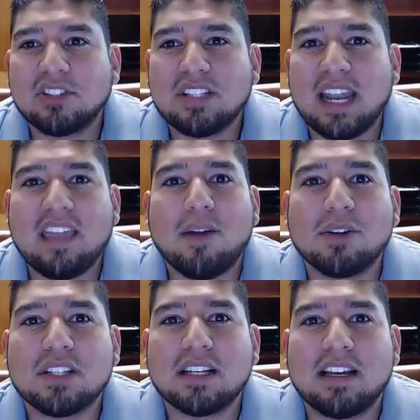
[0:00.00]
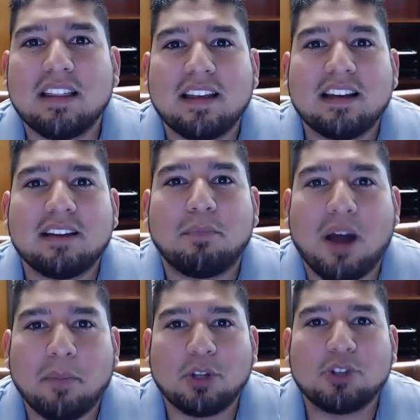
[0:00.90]
Today there was the
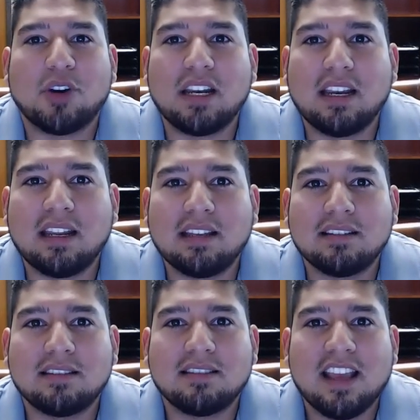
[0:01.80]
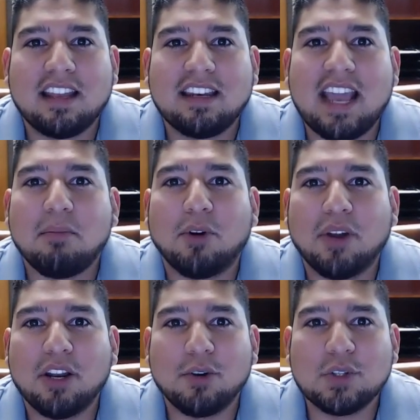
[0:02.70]
popular trending is Dan
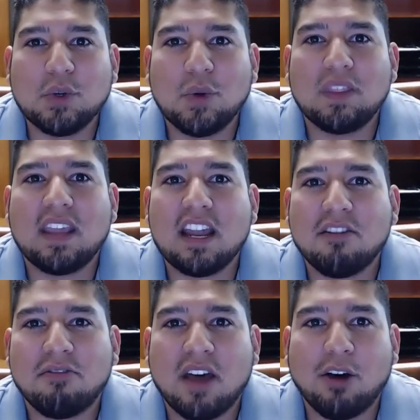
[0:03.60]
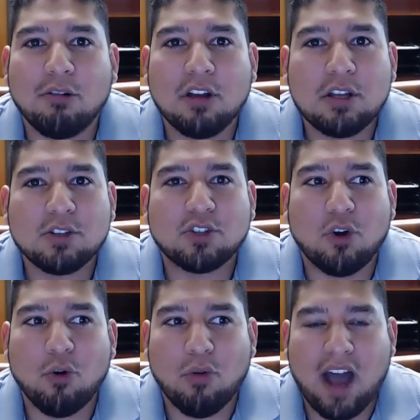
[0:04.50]
Marino is suing the NFL.
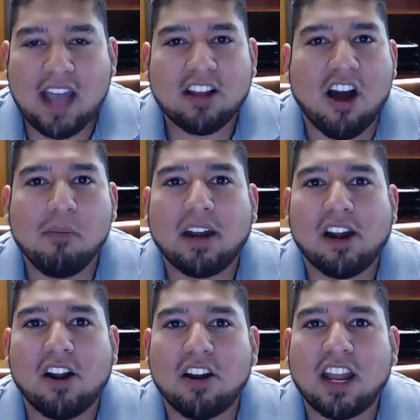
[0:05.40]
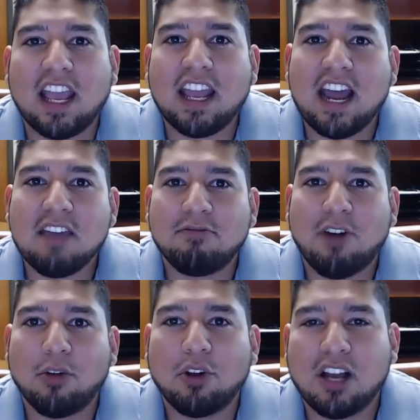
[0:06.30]
So I commented on it, and I
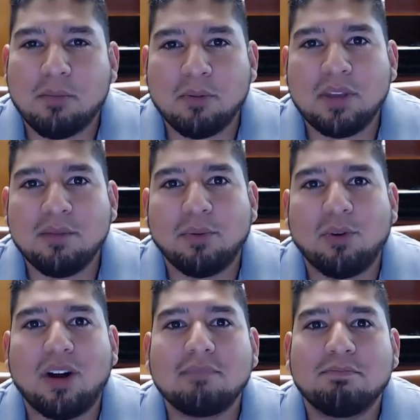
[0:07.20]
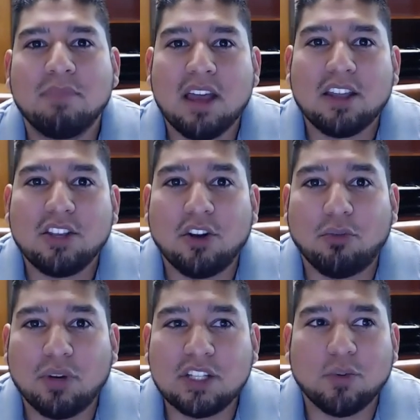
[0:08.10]
followed a couple people. I
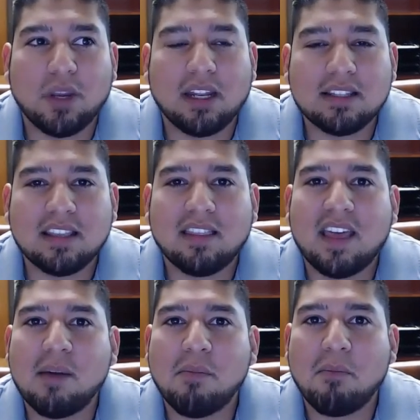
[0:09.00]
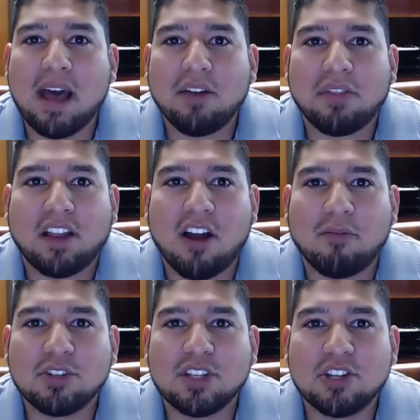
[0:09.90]
retweeted to them about the
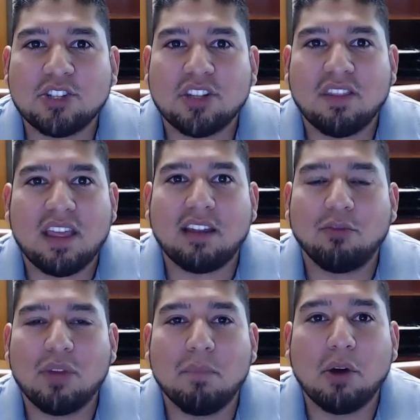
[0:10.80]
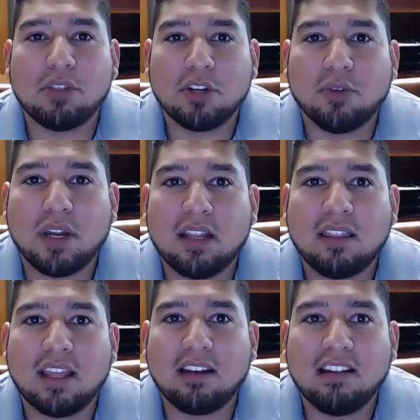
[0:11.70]
conversation that we both
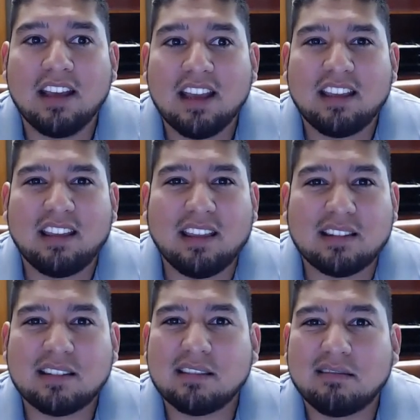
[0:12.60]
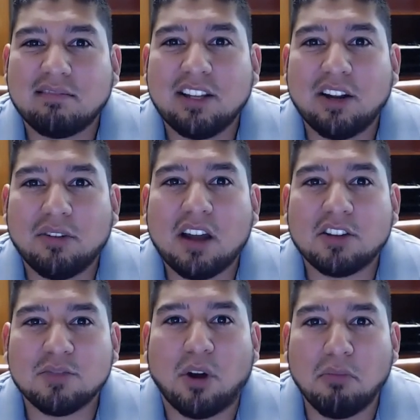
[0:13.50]
agreed that it's, not a
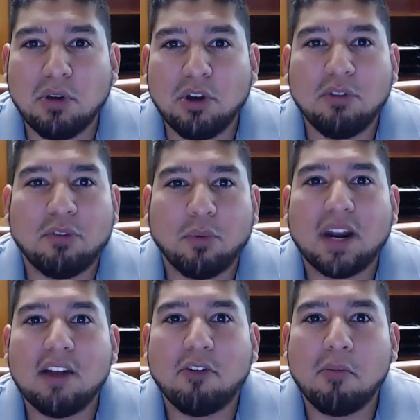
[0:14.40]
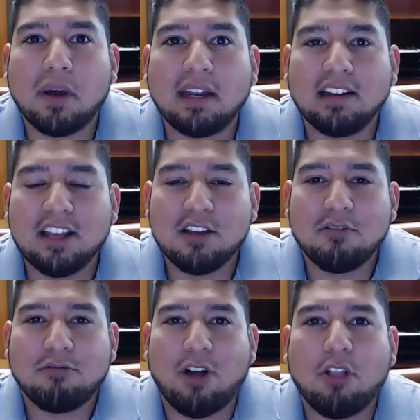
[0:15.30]
smart move or whatever, but
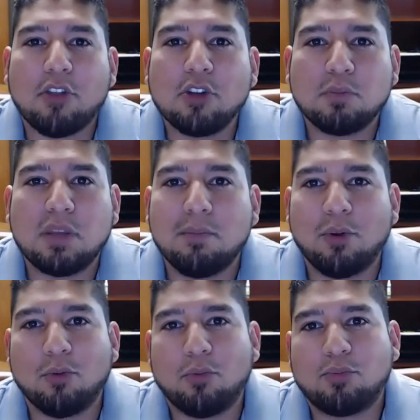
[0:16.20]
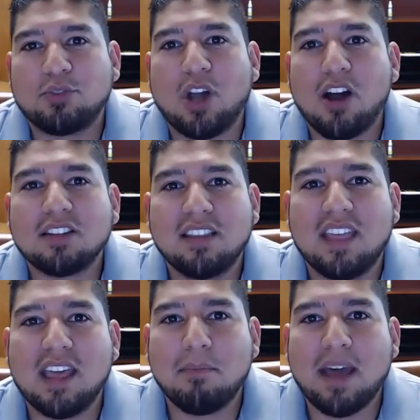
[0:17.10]
follow those people, talk to
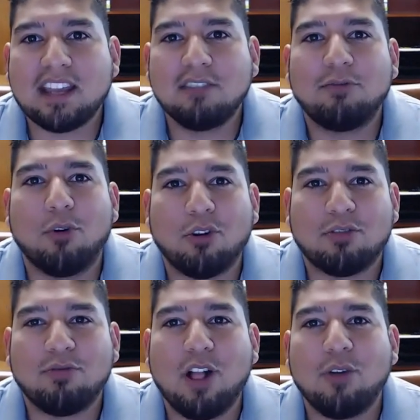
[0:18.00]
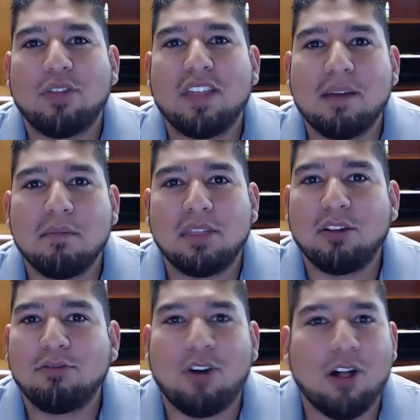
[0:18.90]
them back and forth, follow them,
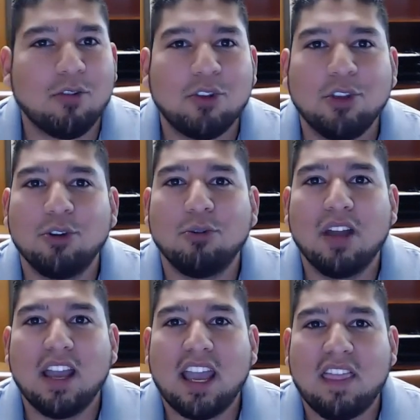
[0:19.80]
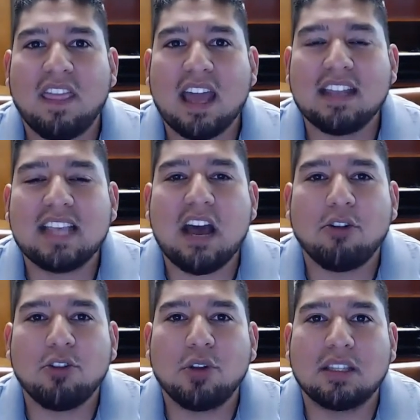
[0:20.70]
they'll follow you, and that is
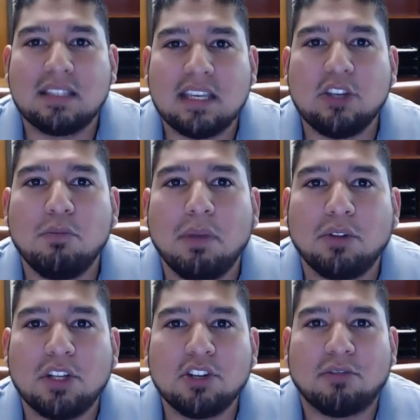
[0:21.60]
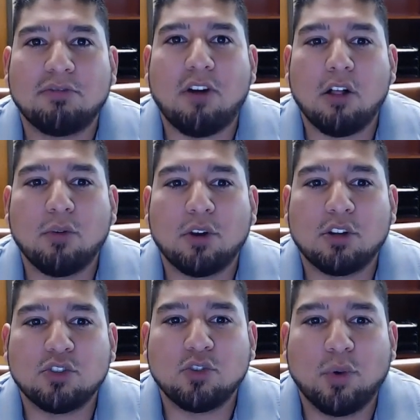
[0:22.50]
how you continue building your following
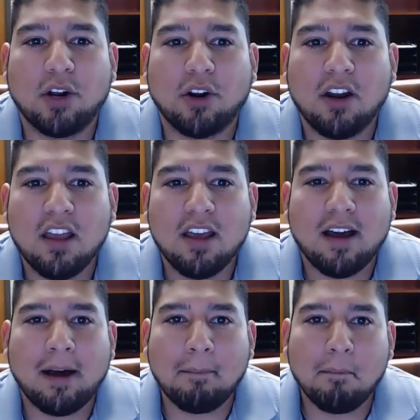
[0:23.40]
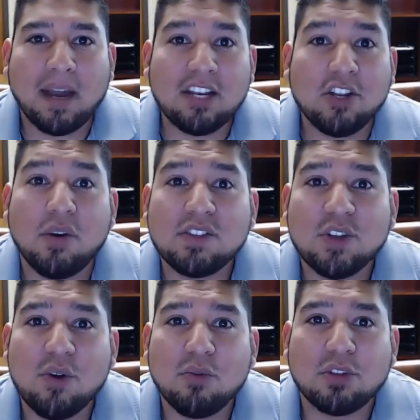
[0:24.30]
on Twitter. By doing
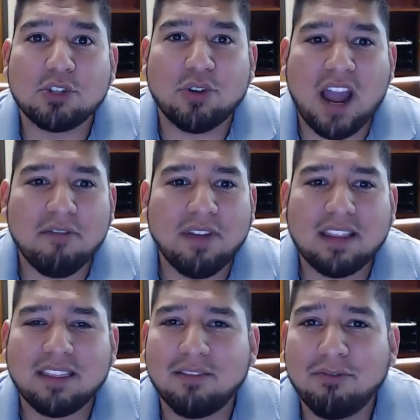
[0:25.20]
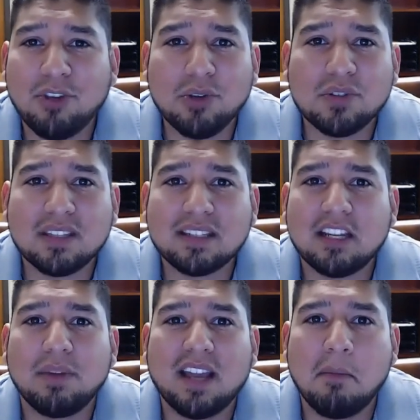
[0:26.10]
so, the traffic, the views that's going
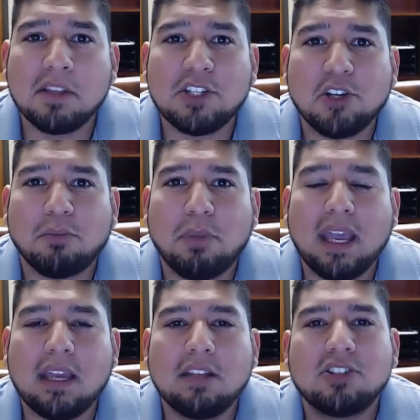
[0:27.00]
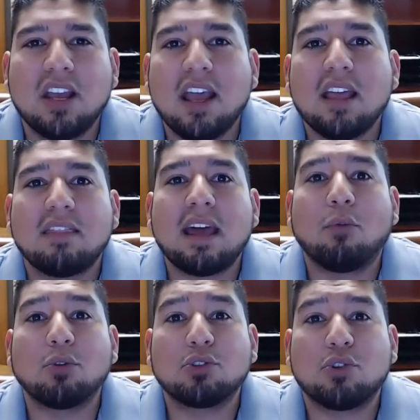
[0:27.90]
to be coming to your page,
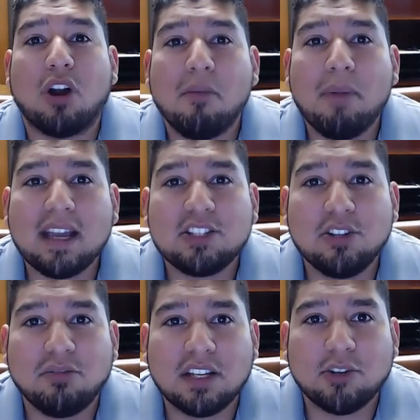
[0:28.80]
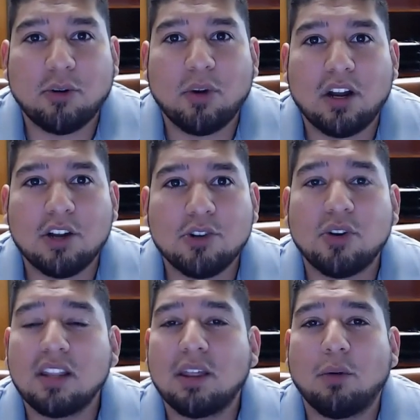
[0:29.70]
that will draw back to your Victory
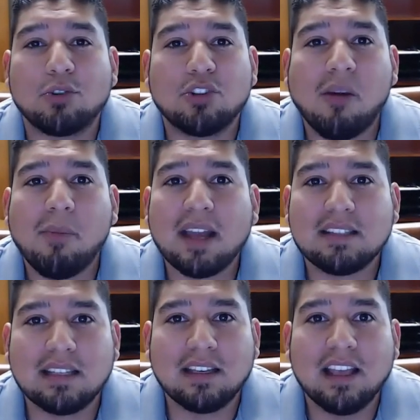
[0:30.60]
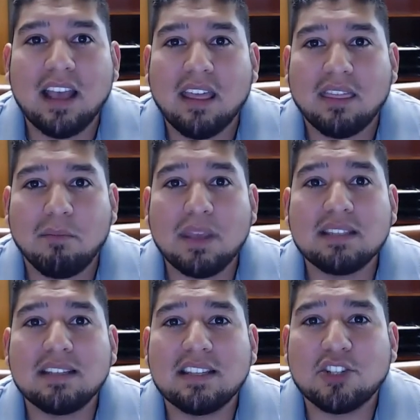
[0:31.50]
100, that will draw back to the
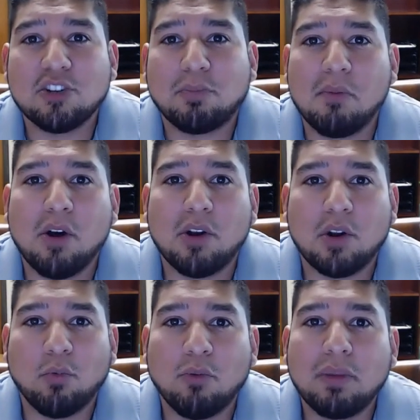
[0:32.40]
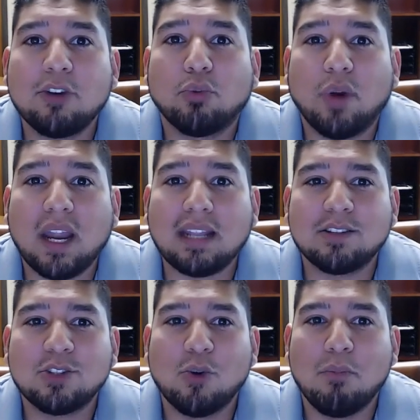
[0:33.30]
business that you're promoting will be
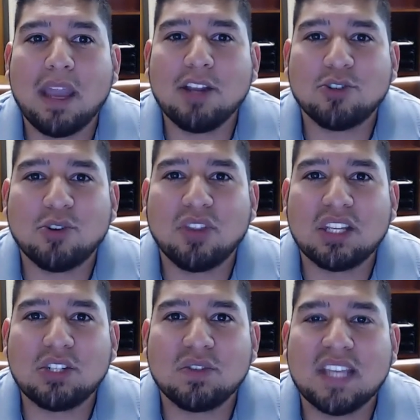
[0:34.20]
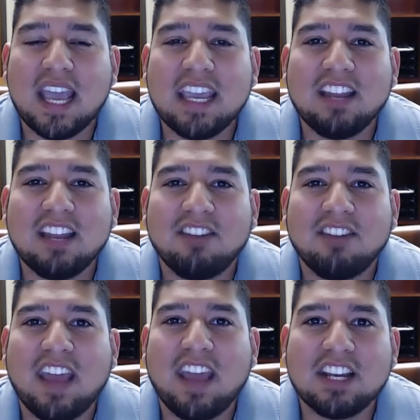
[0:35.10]
great. So make sure that you take
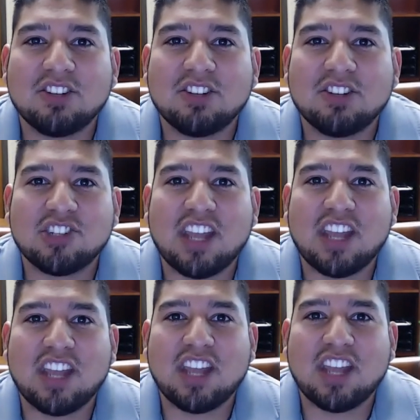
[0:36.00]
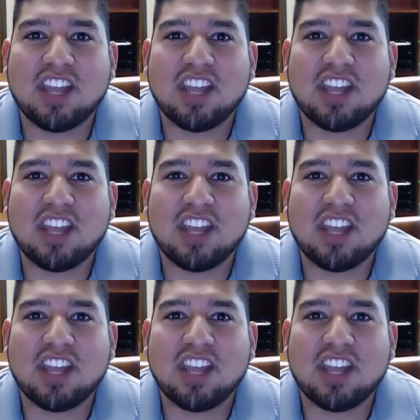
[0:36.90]
advantage of the hashtags and